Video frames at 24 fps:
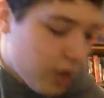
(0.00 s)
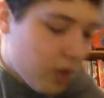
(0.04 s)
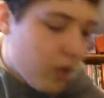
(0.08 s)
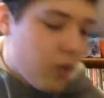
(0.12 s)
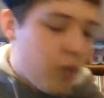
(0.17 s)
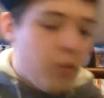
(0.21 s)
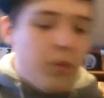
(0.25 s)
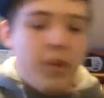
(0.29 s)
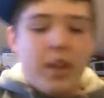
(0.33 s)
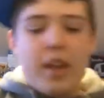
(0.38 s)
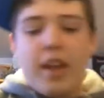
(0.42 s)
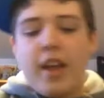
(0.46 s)

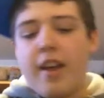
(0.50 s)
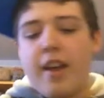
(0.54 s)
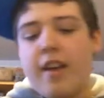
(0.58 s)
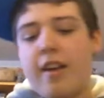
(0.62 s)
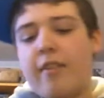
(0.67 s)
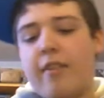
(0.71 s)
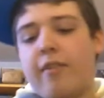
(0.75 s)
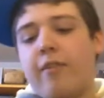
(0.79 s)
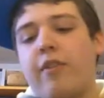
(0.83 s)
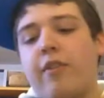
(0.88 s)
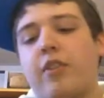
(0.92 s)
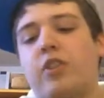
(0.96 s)
We
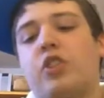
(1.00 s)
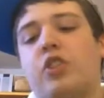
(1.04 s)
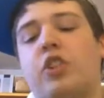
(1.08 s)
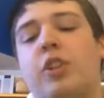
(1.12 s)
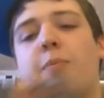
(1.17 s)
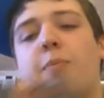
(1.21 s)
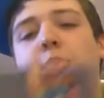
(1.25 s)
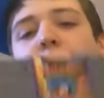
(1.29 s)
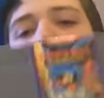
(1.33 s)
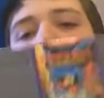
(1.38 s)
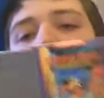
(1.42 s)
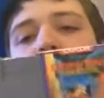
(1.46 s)
have
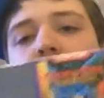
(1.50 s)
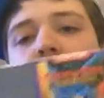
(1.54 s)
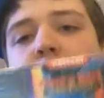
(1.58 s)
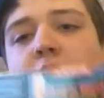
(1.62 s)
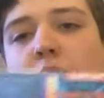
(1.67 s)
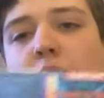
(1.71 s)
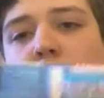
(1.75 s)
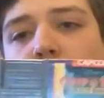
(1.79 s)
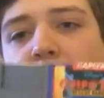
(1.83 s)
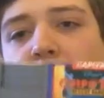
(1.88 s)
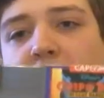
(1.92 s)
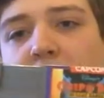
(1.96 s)

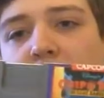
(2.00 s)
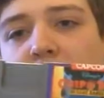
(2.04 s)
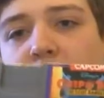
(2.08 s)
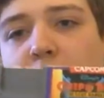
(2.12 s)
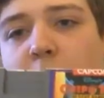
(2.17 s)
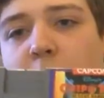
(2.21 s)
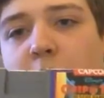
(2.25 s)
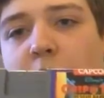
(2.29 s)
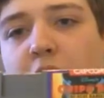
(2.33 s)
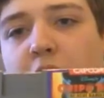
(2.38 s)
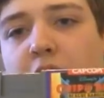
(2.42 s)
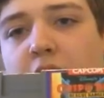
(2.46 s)
Chippendale
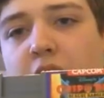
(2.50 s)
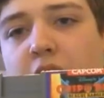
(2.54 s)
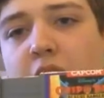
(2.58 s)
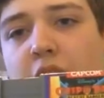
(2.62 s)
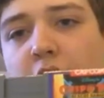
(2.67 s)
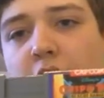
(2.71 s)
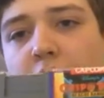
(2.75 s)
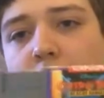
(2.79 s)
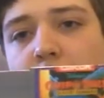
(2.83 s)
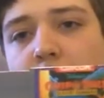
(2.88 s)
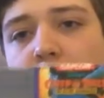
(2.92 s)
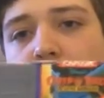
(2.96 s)
Rescue
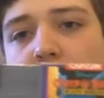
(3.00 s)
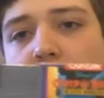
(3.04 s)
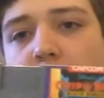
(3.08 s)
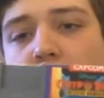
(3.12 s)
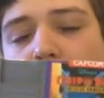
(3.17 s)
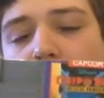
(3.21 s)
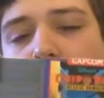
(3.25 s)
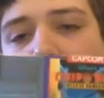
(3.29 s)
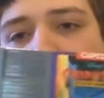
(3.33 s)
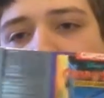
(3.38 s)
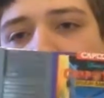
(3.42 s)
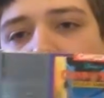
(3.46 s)
Rangers.
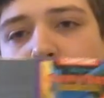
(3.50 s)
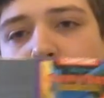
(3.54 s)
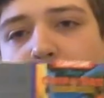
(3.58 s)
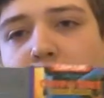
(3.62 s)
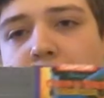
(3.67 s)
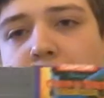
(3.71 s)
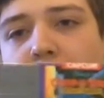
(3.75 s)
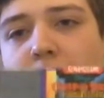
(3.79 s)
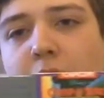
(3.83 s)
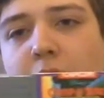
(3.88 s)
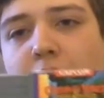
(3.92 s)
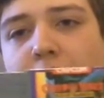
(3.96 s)

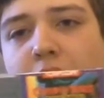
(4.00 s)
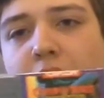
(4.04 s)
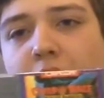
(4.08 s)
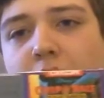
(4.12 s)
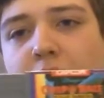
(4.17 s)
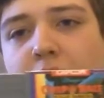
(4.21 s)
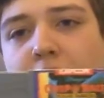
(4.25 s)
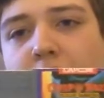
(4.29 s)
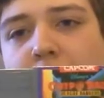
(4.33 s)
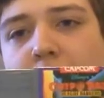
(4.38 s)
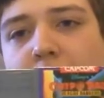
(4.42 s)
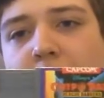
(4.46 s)
Chippendale Rescue
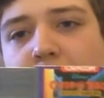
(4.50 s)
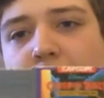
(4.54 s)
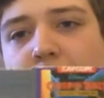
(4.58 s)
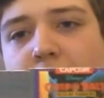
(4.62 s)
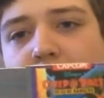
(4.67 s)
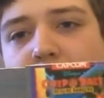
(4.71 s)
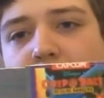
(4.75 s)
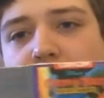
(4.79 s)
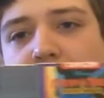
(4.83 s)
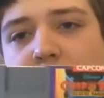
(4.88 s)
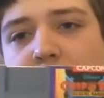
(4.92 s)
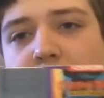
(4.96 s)
Rangers is
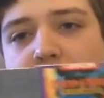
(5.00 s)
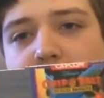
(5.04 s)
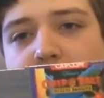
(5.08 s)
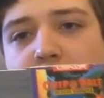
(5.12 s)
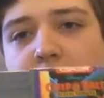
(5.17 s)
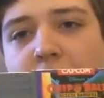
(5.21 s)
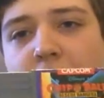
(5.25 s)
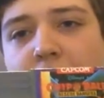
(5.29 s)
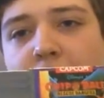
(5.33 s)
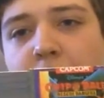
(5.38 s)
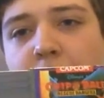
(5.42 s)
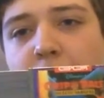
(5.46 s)
an interesting
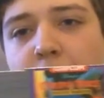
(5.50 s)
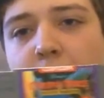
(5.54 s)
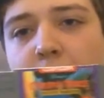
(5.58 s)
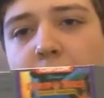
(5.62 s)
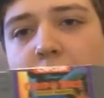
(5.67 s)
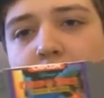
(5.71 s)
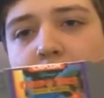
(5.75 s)
platformer.